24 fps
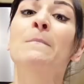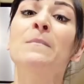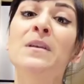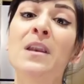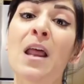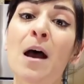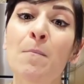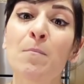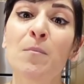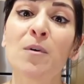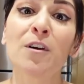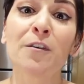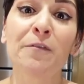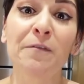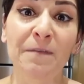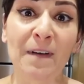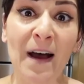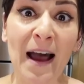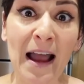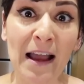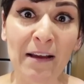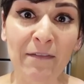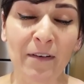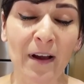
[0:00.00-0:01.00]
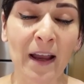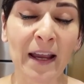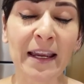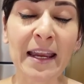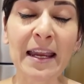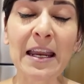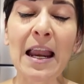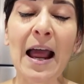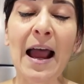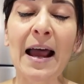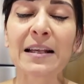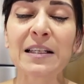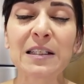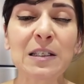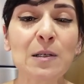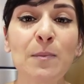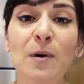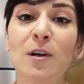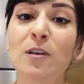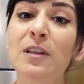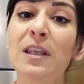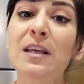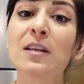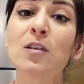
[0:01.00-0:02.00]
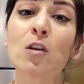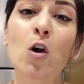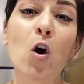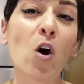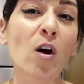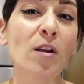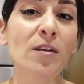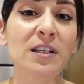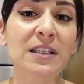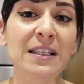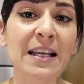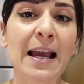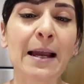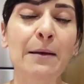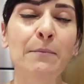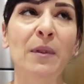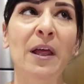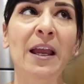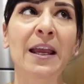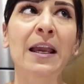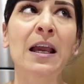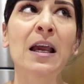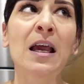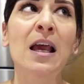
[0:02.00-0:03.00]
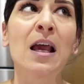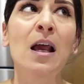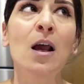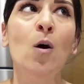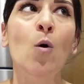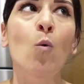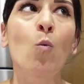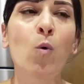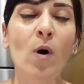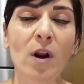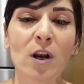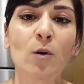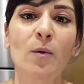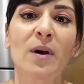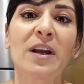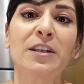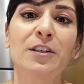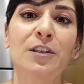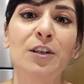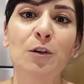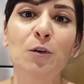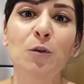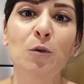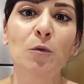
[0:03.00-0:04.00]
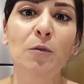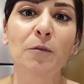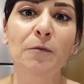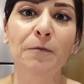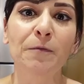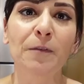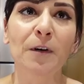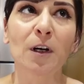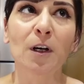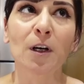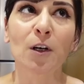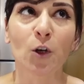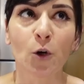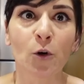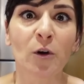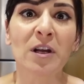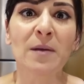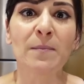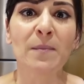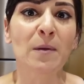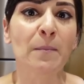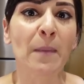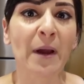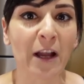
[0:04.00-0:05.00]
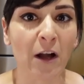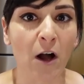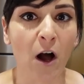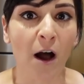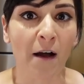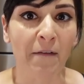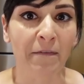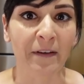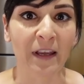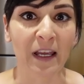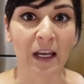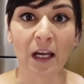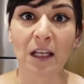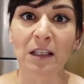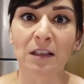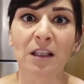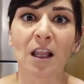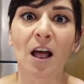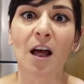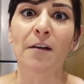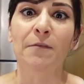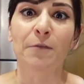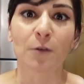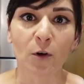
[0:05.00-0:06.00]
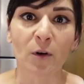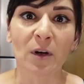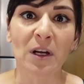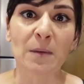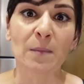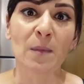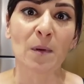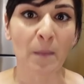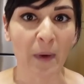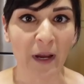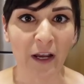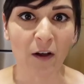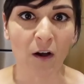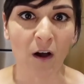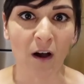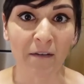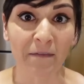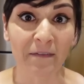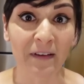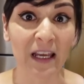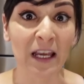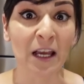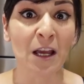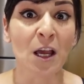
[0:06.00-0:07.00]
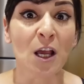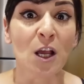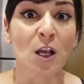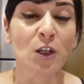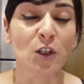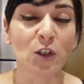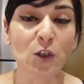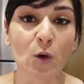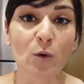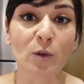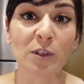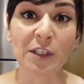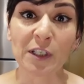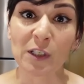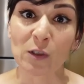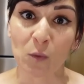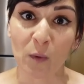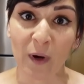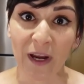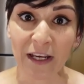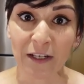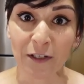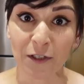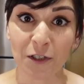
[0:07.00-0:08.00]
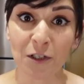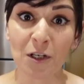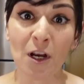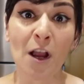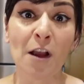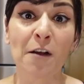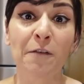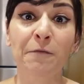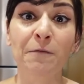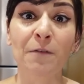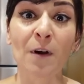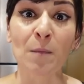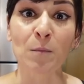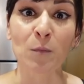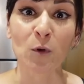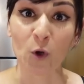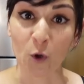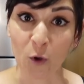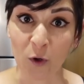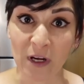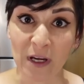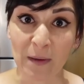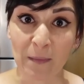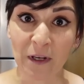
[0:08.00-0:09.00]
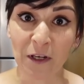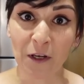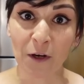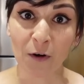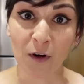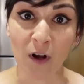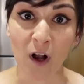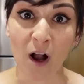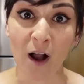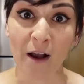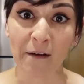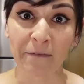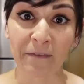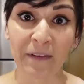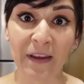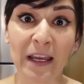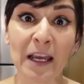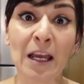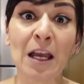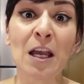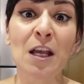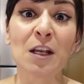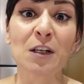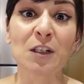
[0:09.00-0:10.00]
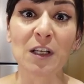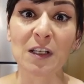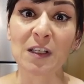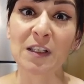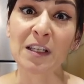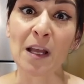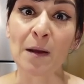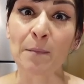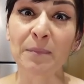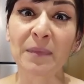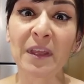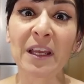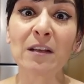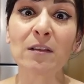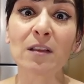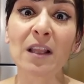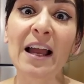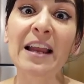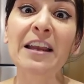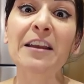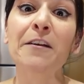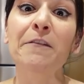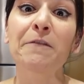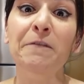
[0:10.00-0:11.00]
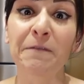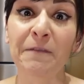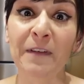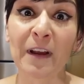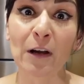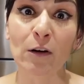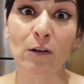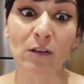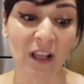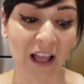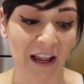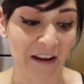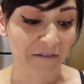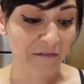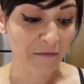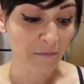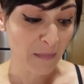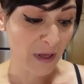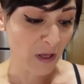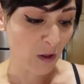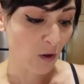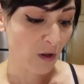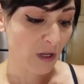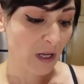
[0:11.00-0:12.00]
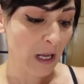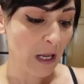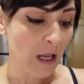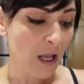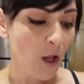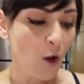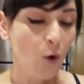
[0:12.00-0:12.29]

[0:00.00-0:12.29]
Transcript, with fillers: Number five, I get asked about this all the time like, what do I do for cream in my coffee? I love cream in my coffee. So switch from cream in your coffee to something like Fairlife milk.